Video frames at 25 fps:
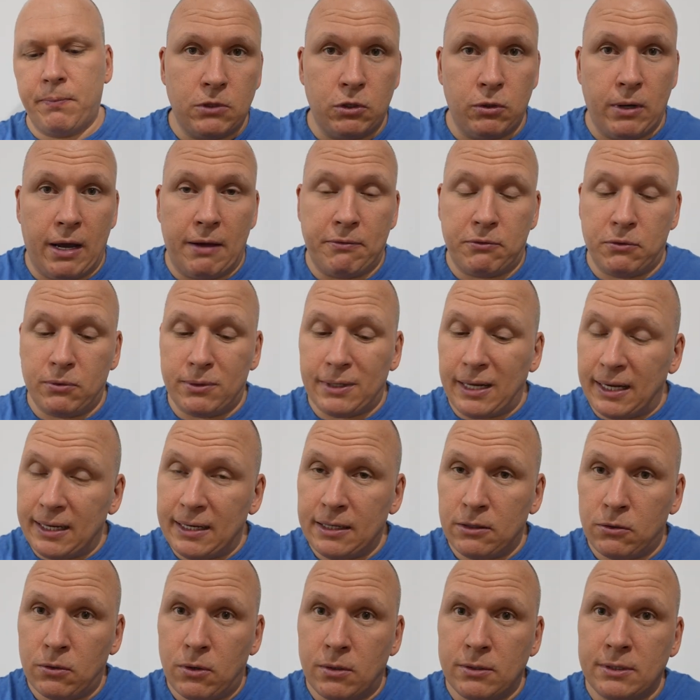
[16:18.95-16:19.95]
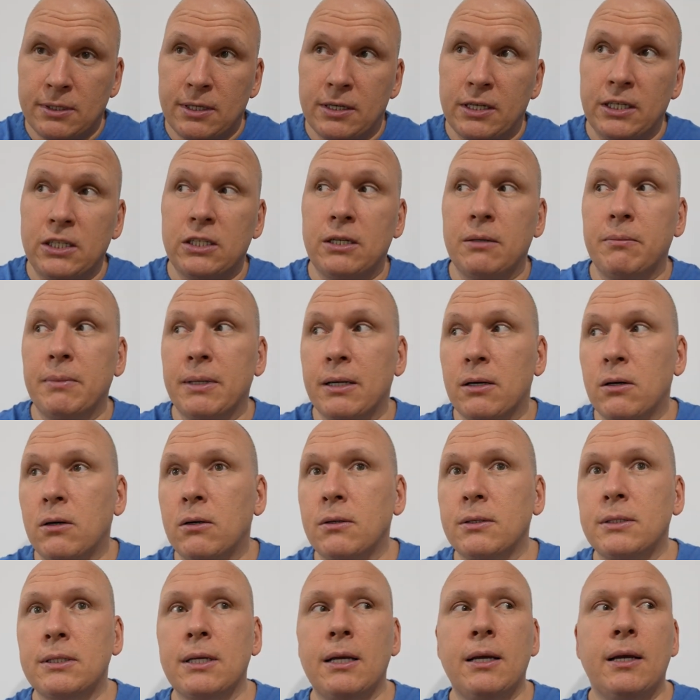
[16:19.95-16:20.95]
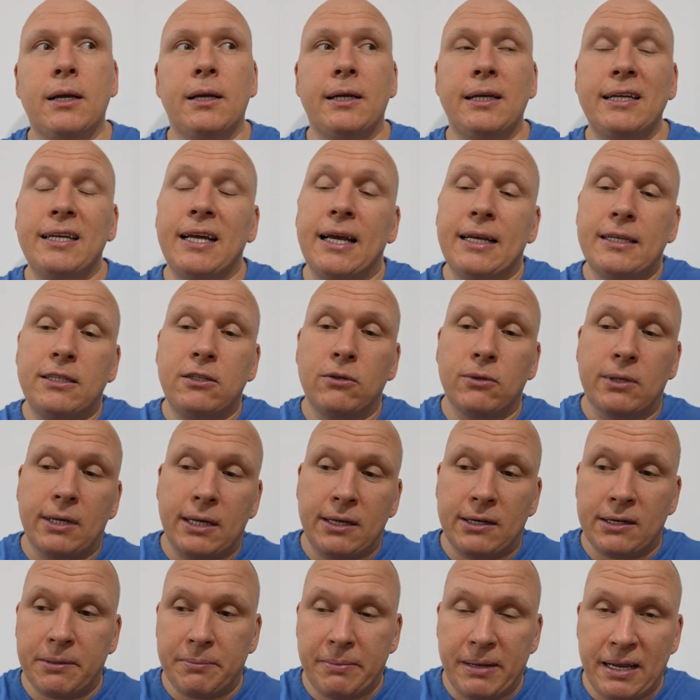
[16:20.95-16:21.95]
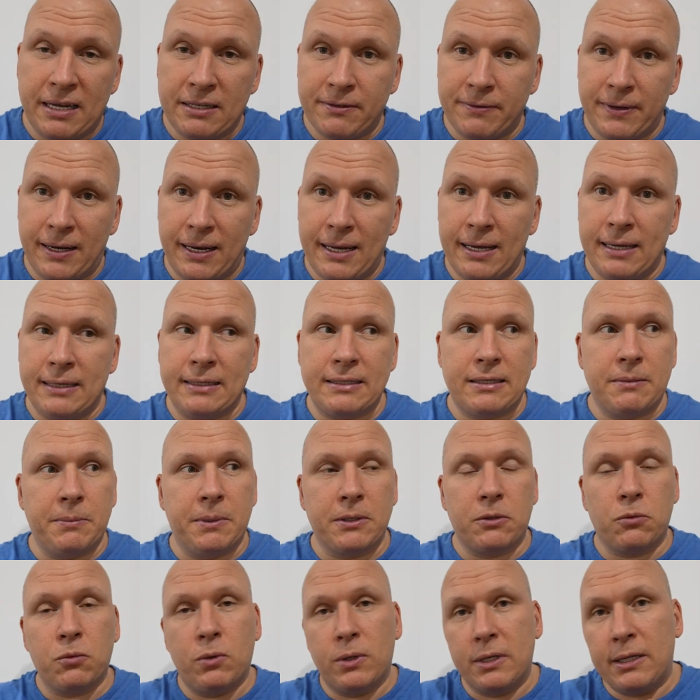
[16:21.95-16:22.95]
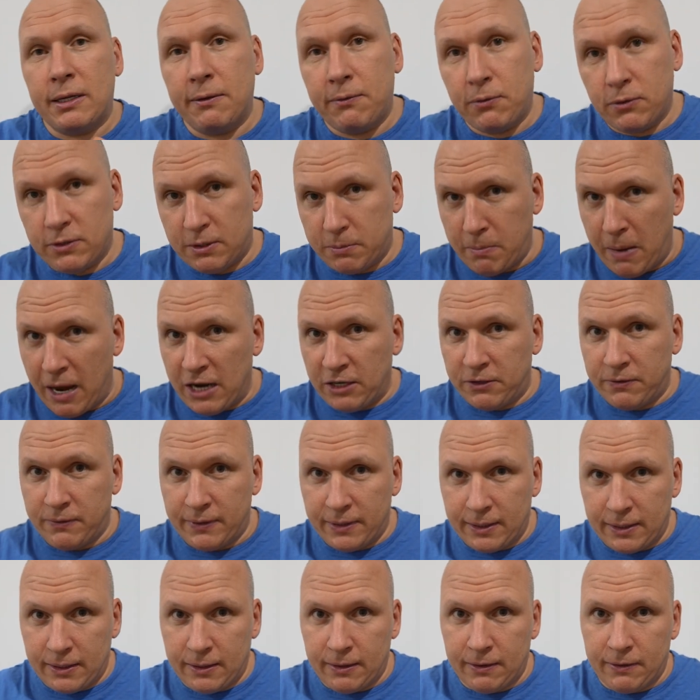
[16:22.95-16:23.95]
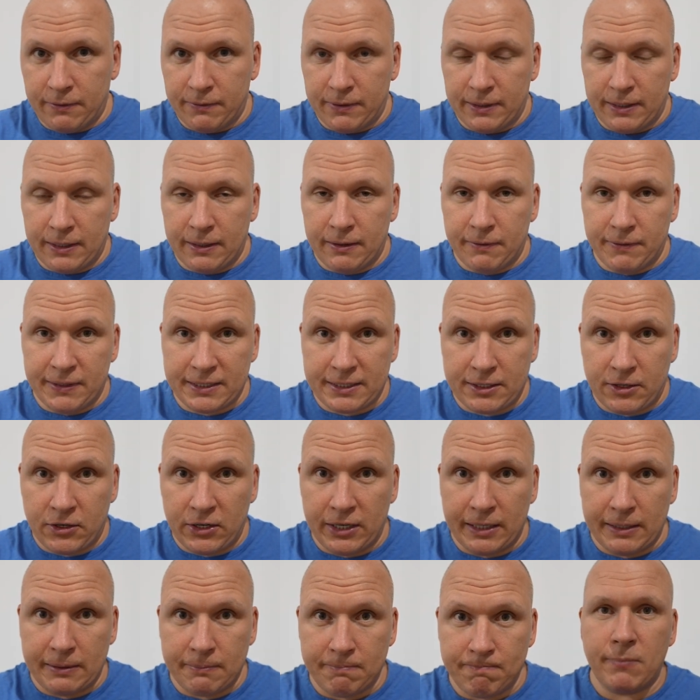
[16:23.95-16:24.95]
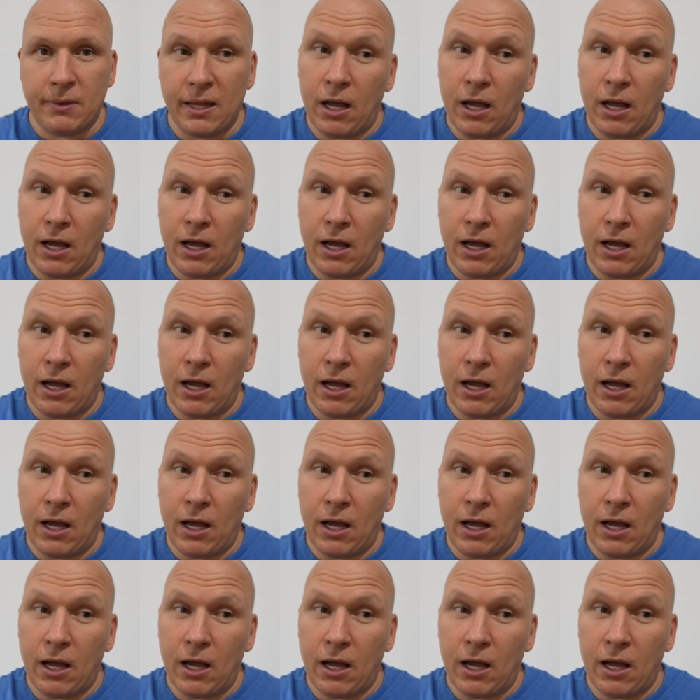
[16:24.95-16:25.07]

You have to take into consideration because, yes, you can replace the lens, but what if you smash the screen?